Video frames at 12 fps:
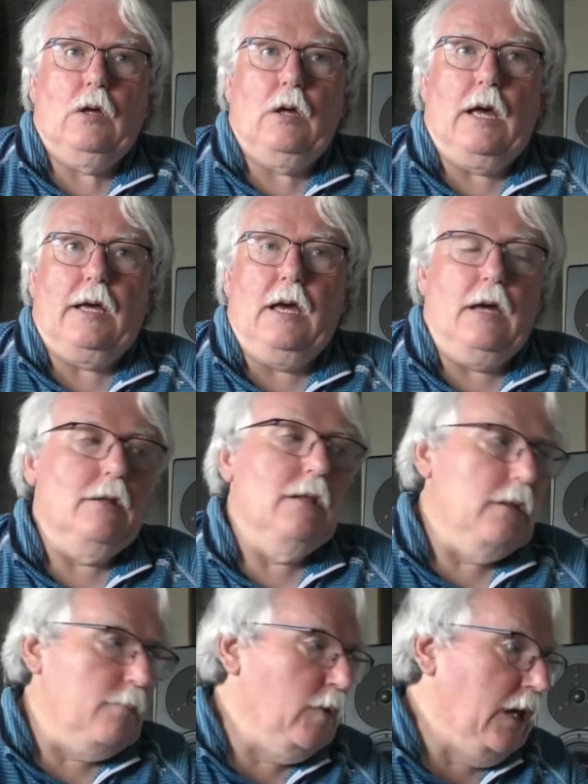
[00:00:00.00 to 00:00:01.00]
Again,
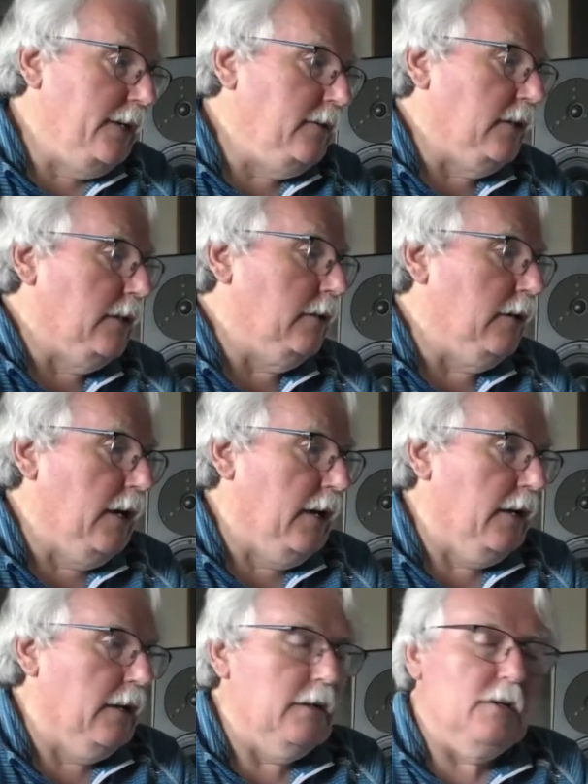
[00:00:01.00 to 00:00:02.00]
lighting,
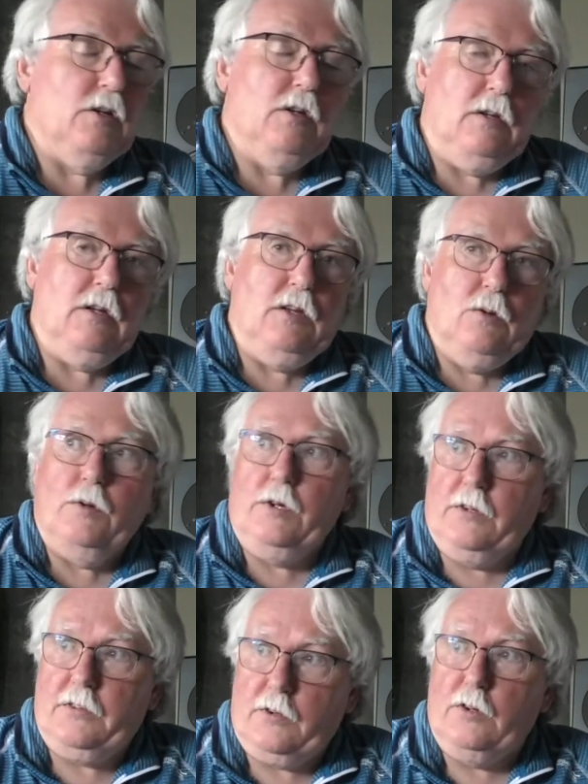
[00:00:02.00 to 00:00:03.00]
you're
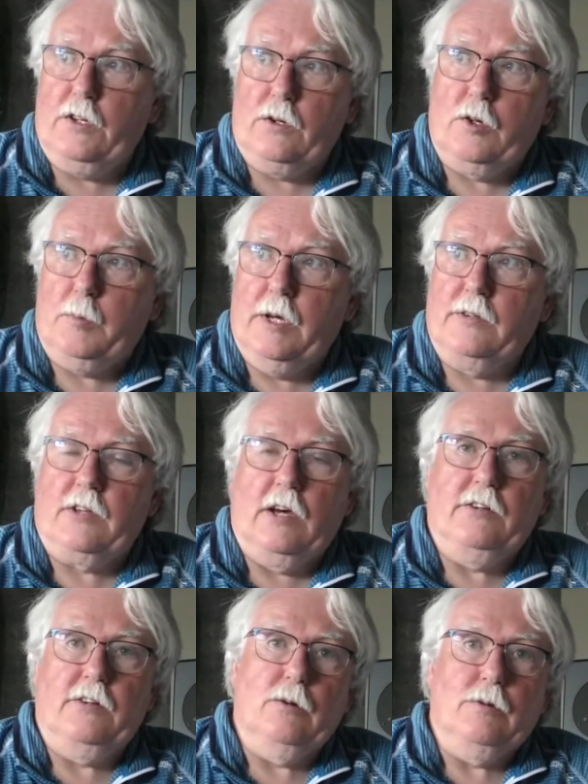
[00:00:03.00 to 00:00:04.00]
going to be
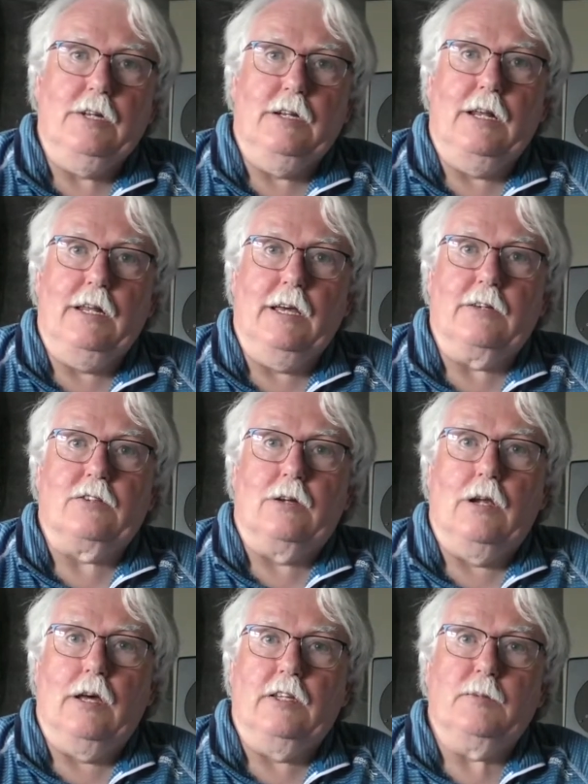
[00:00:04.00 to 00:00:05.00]
outside. You don't need any extra
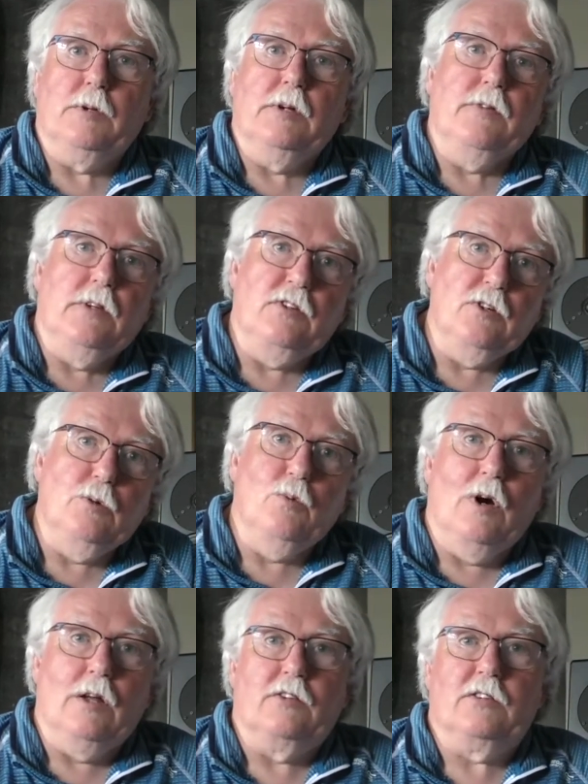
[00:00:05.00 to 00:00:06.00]
lights, but if you do
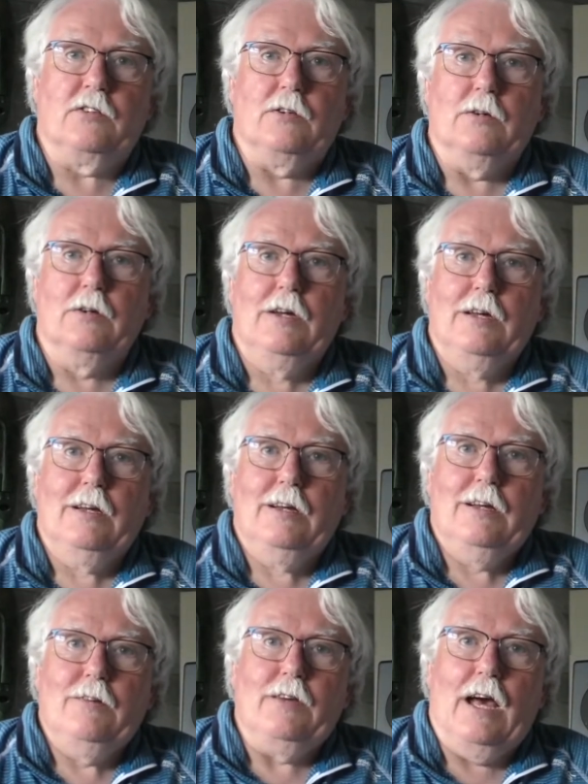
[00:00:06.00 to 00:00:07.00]
want to,
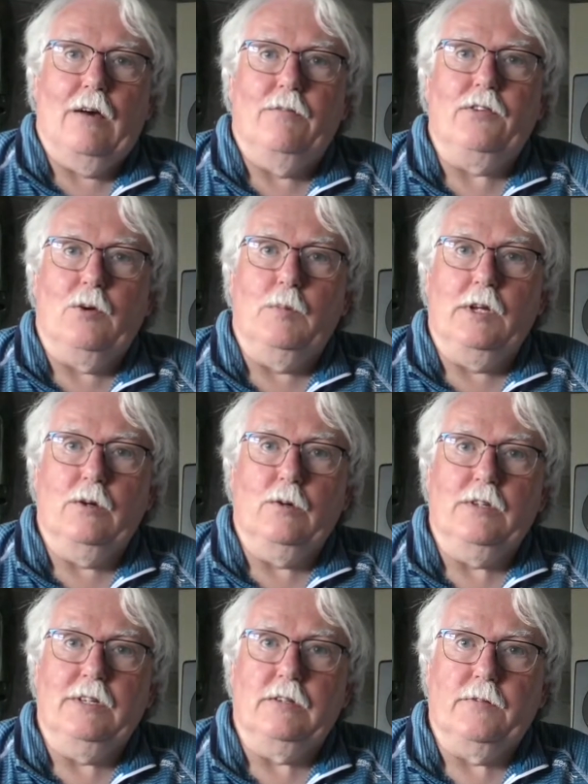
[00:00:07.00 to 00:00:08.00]
if you have somebody
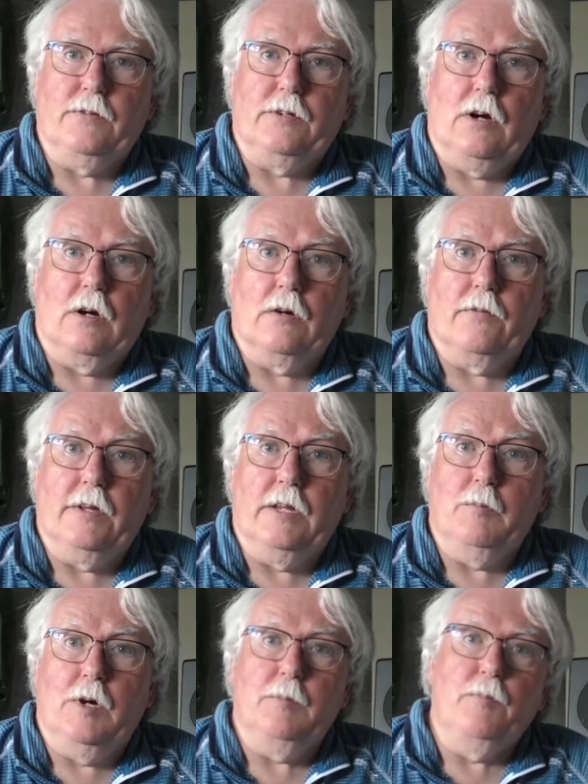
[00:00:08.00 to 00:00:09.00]
who's into photography, they
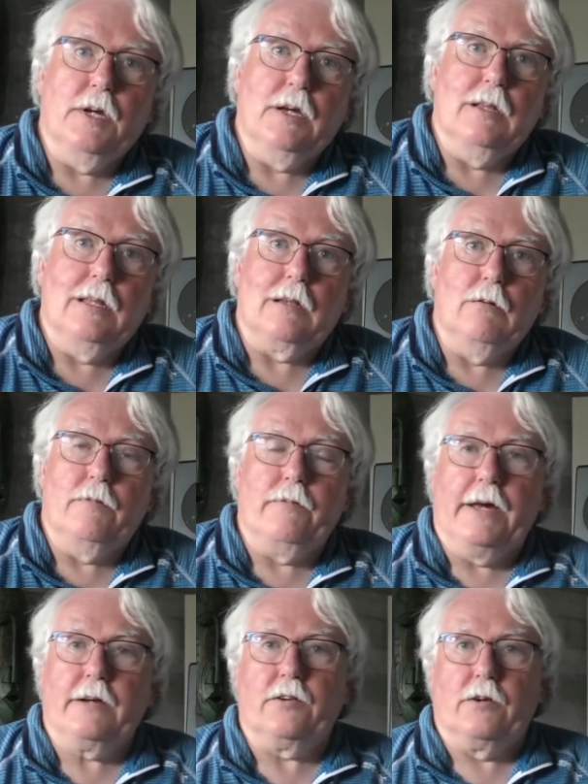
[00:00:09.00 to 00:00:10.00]
might bring a little
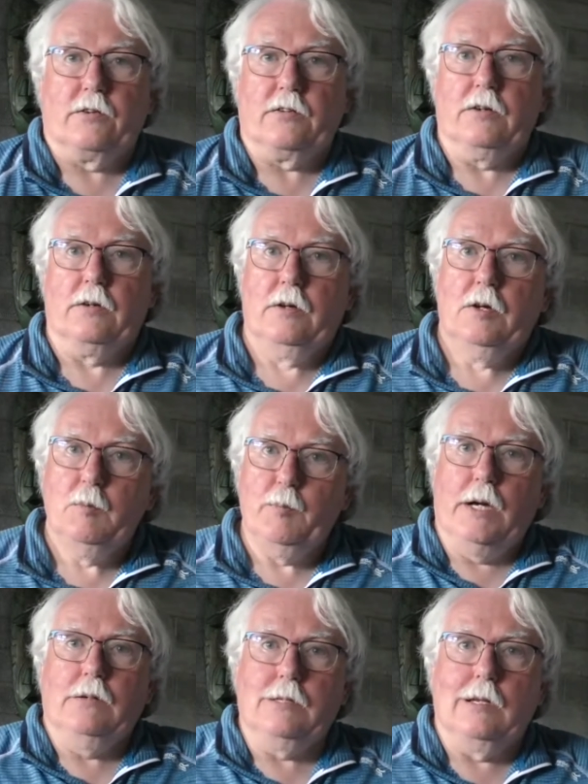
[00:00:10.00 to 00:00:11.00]
reflector to
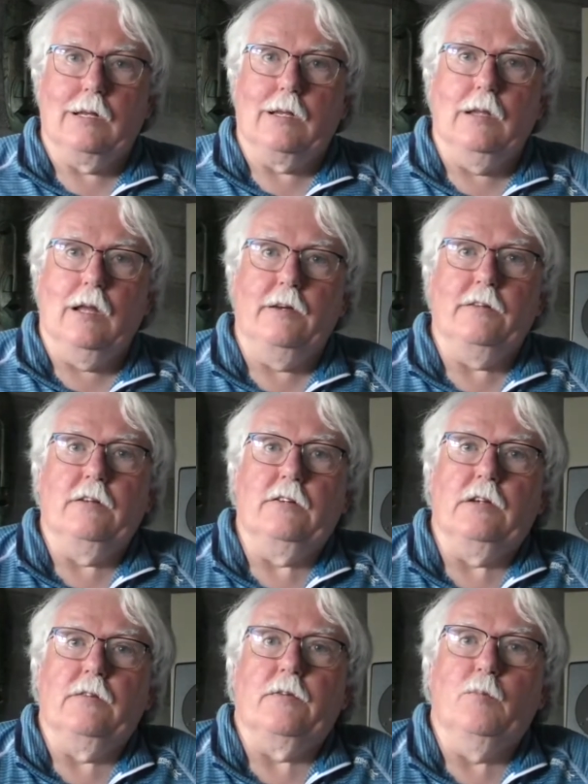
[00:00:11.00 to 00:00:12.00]
bounce a little light into
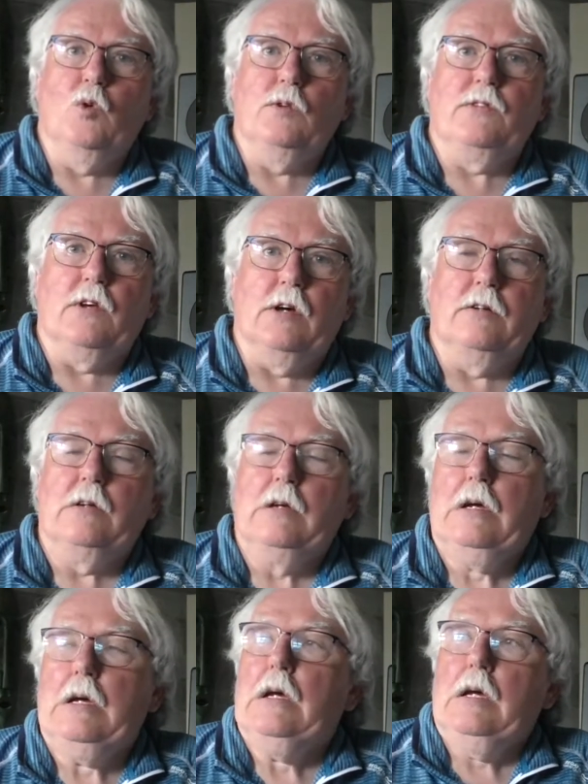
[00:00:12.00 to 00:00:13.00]
you from one side.
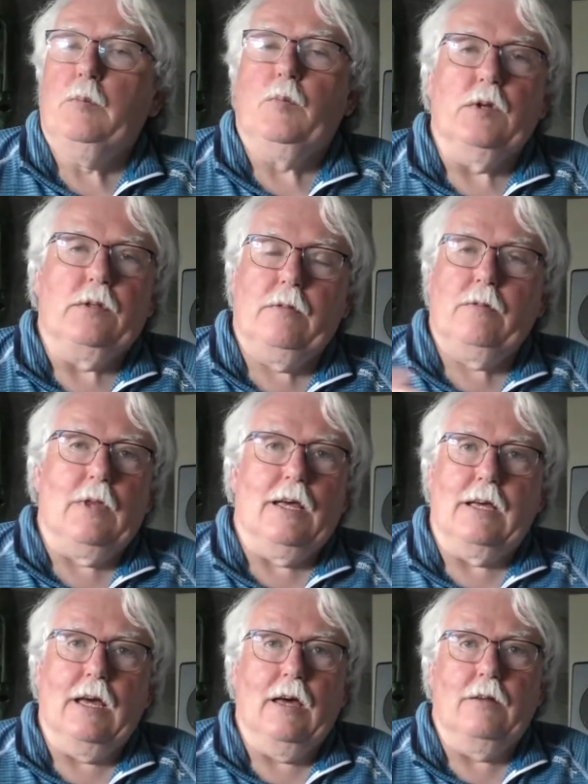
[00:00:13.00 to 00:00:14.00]
But
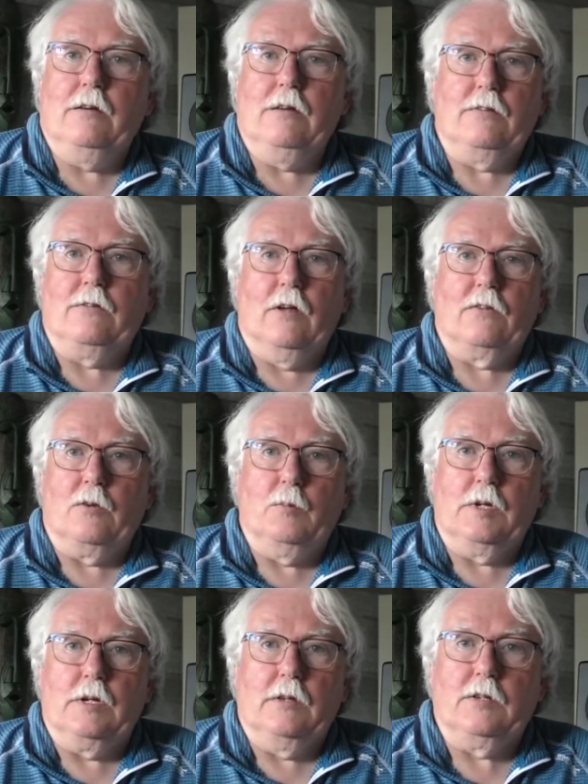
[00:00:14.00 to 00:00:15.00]
again, it's not
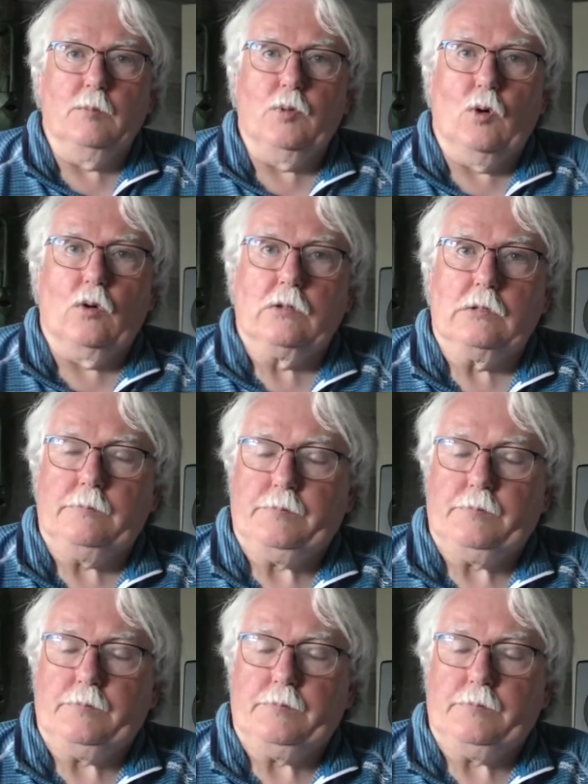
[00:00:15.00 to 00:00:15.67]
something that's important.